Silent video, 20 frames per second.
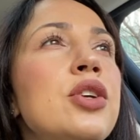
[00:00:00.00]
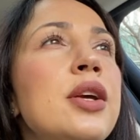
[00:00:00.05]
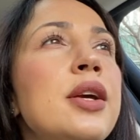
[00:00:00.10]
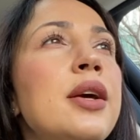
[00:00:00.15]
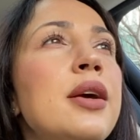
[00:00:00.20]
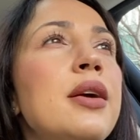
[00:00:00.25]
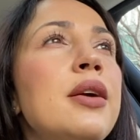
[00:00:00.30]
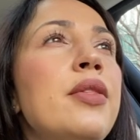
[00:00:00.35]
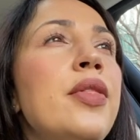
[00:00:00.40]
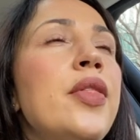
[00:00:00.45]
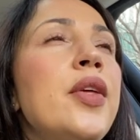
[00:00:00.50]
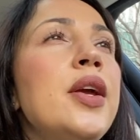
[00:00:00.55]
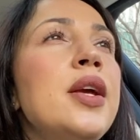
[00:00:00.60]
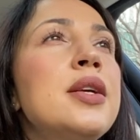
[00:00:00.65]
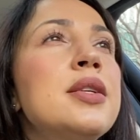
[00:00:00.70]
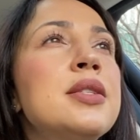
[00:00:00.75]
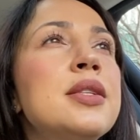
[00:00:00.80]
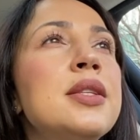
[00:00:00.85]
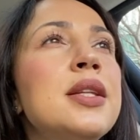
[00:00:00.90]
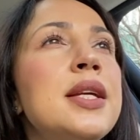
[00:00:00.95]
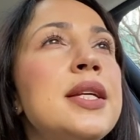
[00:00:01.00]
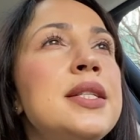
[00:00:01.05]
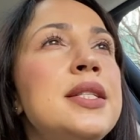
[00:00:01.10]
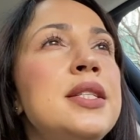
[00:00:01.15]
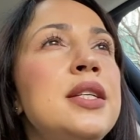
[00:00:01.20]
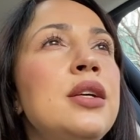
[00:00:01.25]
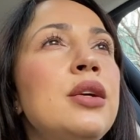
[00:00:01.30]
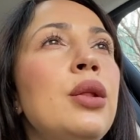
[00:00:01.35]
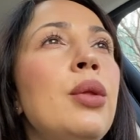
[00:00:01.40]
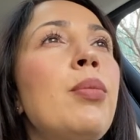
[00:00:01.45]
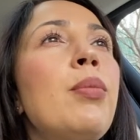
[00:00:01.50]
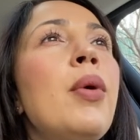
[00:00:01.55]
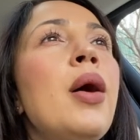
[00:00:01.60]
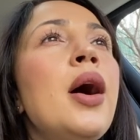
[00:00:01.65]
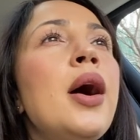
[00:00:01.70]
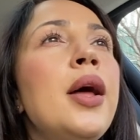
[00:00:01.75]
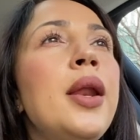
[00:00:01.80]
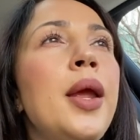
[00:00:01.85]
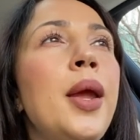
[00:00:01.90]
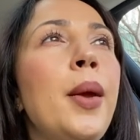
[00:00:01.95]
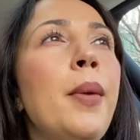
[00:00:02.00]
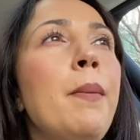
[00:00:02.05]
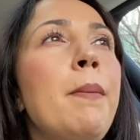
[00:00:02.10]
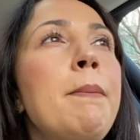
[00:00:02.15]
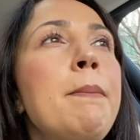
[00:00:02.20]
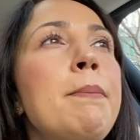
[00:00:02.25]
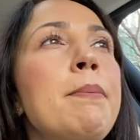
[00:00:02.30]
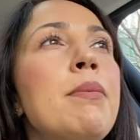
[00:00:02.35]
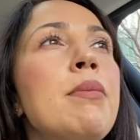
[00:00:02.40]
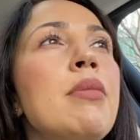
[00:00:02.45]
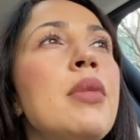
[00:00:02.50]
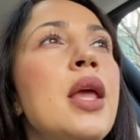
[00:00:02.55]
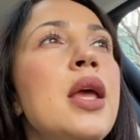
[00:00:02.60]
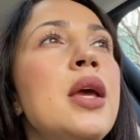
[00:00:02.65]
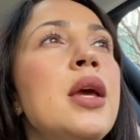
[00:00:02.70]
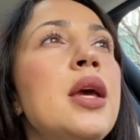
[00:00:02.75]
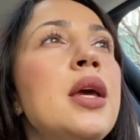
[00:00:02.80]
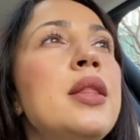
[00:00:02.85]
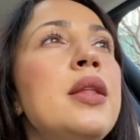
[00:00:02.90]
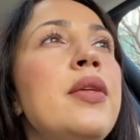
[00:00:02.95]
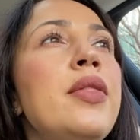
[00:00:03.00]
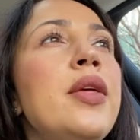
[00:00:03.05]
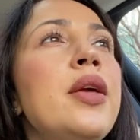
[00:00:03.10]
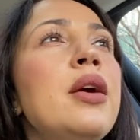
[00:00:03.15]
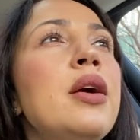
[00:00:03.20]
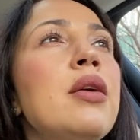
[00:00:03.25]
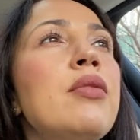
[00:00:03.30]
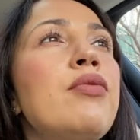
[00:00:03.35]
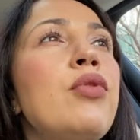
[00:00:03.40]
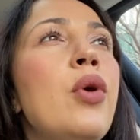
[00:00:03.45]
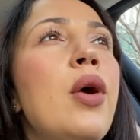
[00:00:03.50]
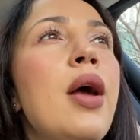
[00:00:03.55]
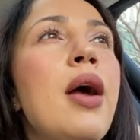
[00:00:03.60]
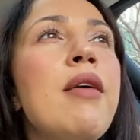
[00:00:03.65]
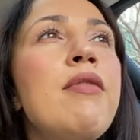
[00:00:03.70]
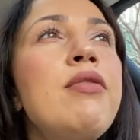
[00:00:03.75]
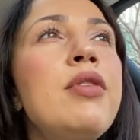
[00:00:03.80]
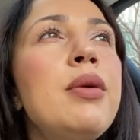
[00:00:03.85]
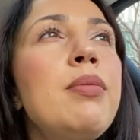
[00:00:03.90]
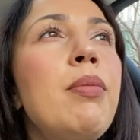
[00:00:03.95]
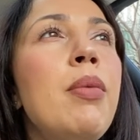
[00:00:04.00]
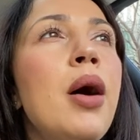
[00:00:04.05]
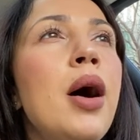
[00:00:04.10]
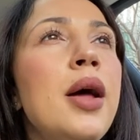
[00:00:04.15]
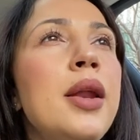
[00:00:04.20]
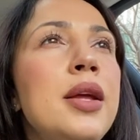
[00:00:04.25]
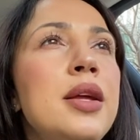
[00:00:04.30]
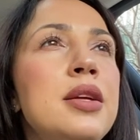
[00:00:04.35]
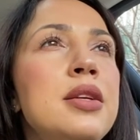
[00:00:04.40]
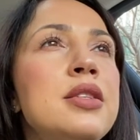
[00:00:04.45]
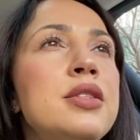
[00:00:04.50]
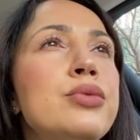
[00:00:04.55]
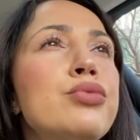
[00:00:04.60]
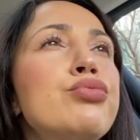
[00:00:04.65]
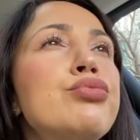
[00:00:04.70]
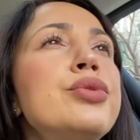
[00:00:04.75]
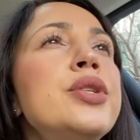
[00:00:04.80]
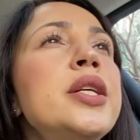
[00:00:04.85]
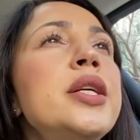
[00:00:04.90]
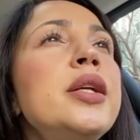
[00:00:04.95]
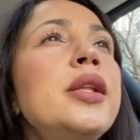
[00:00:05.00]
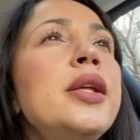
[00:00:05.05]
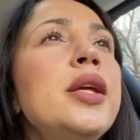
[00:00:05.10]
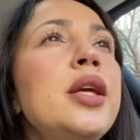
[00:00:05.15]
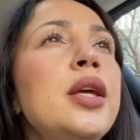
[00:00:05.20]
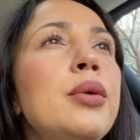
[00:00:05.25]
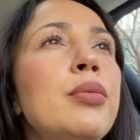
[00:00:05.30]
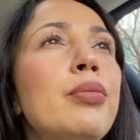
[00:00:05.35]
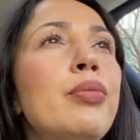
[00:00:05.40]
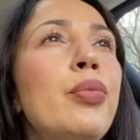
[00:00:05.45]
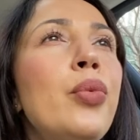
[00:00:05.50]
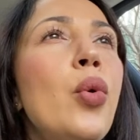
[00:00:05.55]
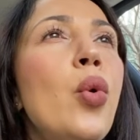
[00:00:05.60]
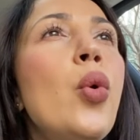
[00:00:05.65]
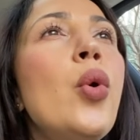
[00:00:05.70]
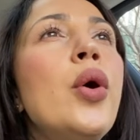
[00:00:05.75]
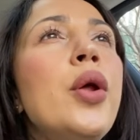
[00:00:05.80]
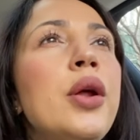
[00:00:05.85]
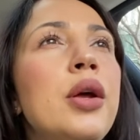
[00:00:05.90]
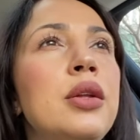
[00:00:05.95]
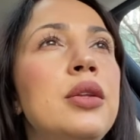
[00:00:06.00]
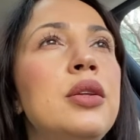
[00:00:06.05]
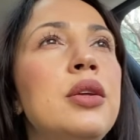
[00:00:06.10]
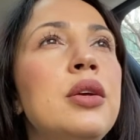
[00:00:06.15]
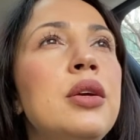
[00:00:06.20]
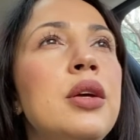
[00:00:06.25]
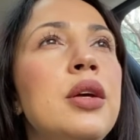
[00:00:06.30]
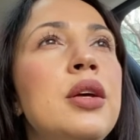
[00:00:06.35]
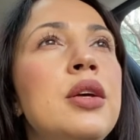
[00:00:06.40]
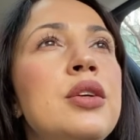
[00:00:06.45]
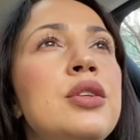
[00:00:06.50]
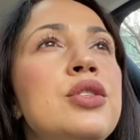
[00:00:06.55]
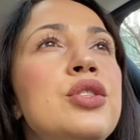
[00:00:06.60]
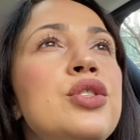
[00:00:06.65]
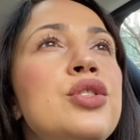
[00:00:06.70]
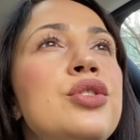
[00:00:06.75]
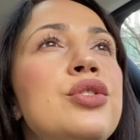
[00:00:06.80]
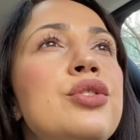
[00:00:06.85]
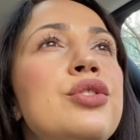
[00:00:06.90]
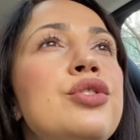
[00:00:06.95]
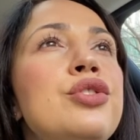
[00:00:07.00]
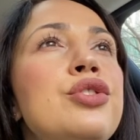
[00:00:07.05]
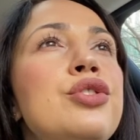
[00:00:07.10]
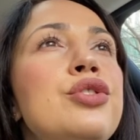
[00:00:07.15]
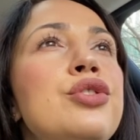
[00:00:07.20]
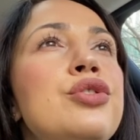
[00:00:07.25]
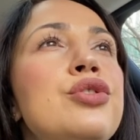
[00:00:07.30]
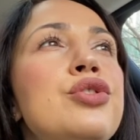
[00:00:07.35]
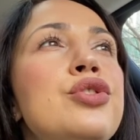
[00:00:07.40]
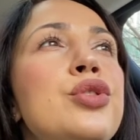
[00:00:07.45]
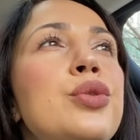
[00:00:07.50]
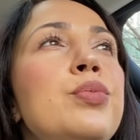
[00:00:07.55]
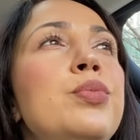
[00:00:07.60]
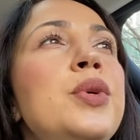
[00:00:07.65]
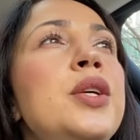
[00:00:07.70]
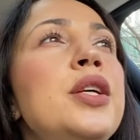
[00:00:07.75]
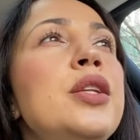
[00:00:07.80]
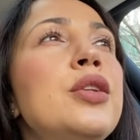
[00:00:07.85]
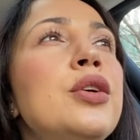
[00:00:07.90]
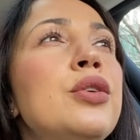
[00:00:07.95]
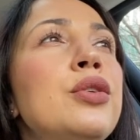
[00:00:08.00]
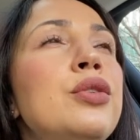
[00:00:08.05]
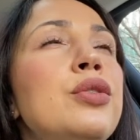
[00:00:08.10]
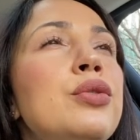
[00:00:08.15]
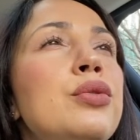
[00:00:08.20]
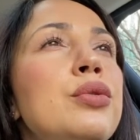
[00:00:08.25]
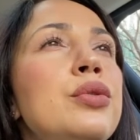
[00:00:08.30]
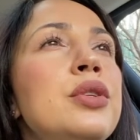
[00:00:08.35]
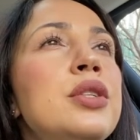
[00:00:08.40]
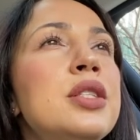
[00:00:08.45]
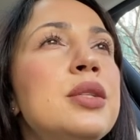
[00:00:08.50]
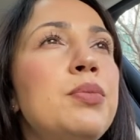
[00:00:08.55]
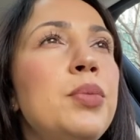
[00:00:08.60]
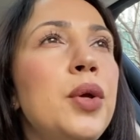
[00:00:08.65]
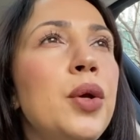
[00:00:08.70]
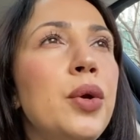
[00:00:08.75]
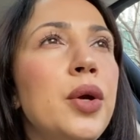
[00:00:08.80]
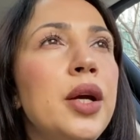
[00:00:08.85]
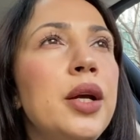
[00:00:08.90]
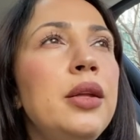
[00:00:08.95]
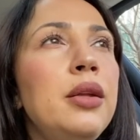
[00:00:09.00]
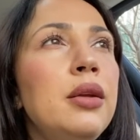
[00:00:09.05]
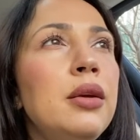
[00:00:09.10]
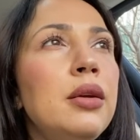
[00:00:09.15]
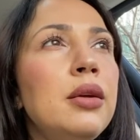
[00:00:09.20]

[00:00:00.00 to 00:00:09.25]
like a thing as an ideal body. And I think for everybody it's really important to be in a good spirit